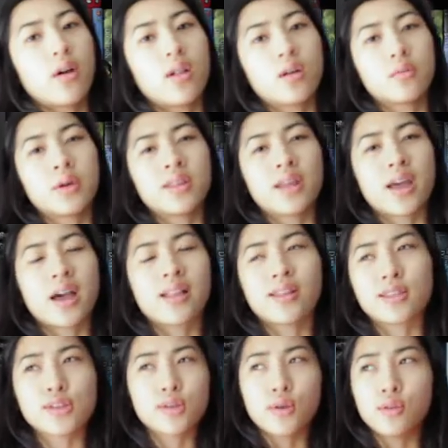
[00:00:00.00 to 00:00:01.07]
Halloween. They had
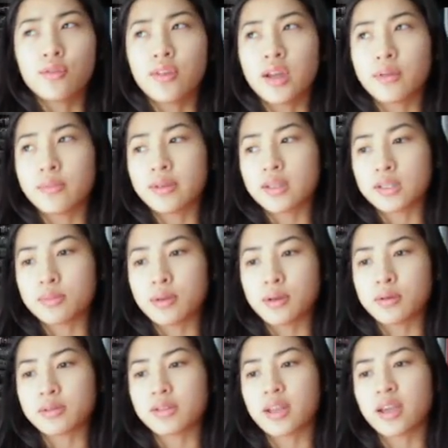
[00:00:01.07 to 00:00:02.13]
like this whole fight because Peter was